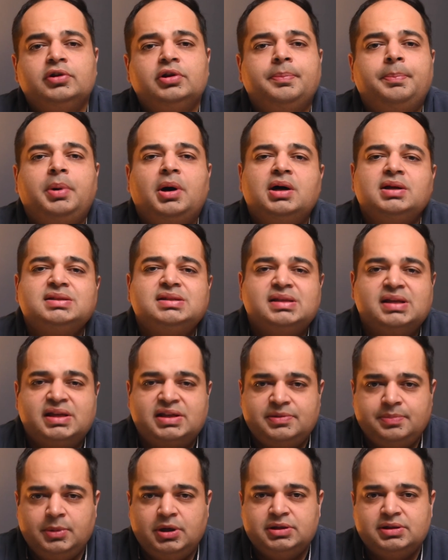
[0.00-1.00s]
the past
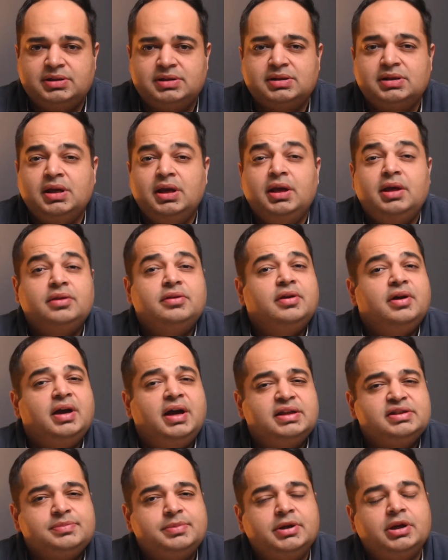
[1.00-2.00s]
6 months, there
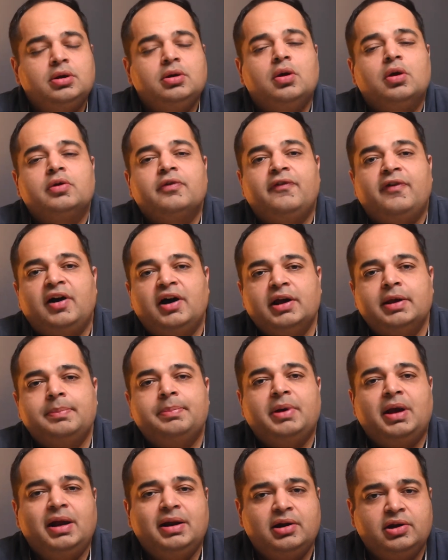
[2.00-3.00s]
has been a lot of
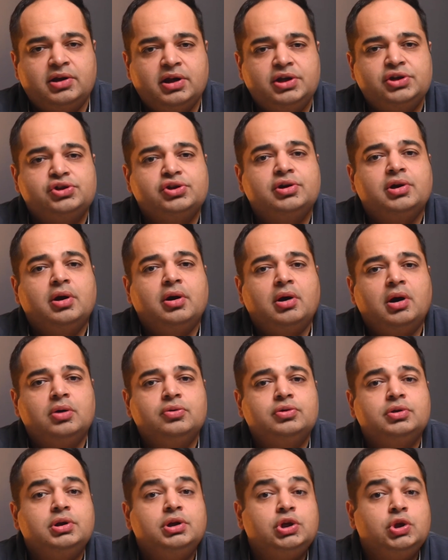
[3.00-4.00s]
hype and attention
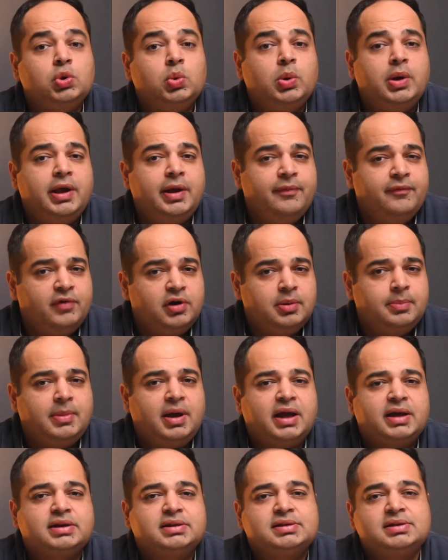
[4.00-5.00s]
around the new M1
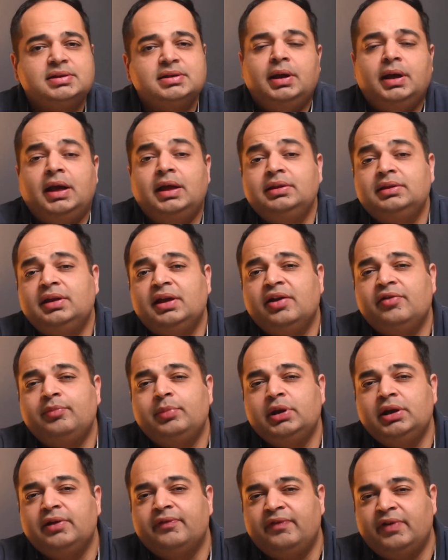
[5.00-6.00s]
Macs, and they have
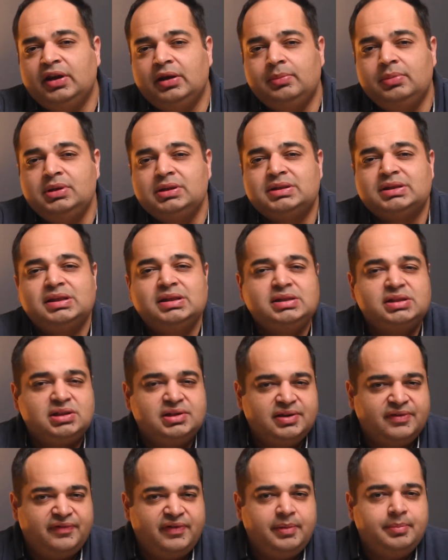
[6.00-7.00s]
been available since
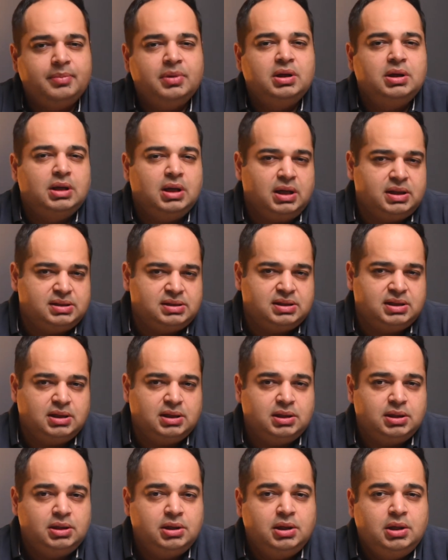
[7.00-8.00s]
November last
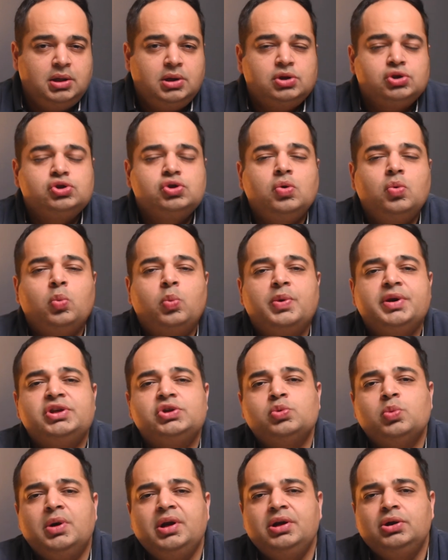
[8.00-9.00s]
year. So,
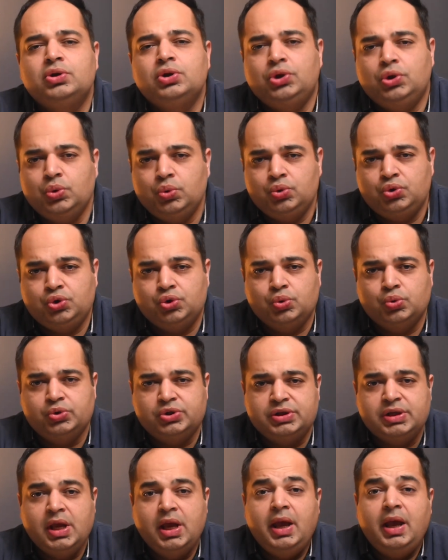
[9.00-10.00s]
which one do you
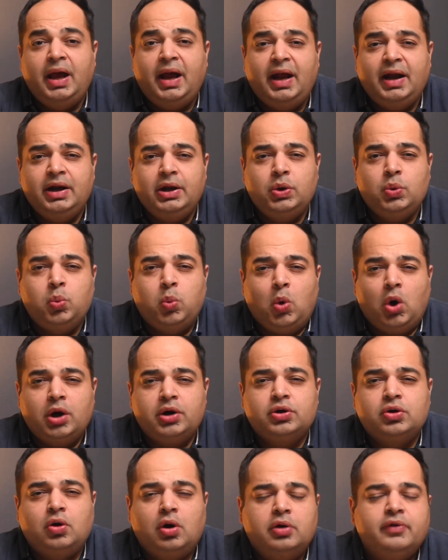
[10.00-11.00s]
choose and
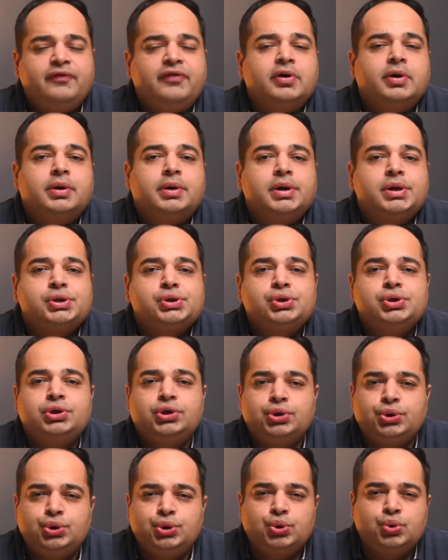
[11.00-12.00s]
what configuration
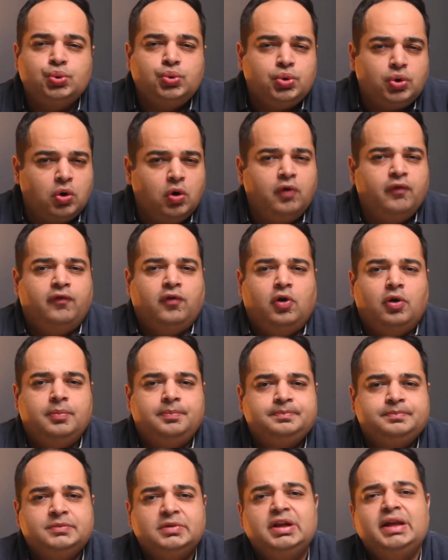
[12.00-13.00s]
do you go for?
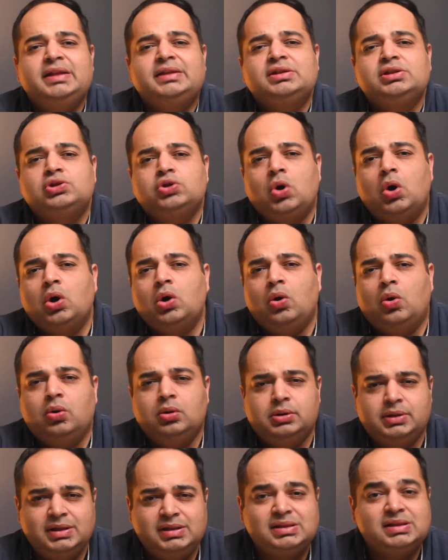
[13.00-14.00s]
Let's talk
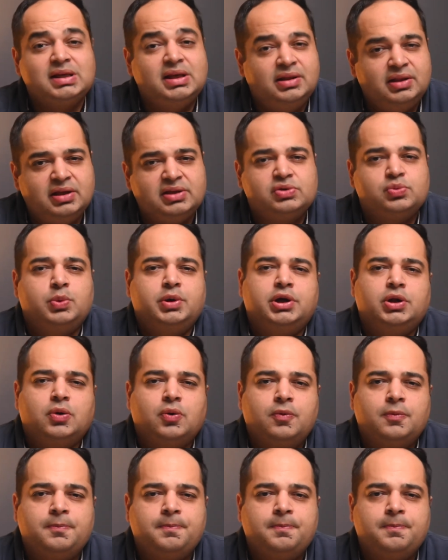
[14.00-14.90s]
all this in this video.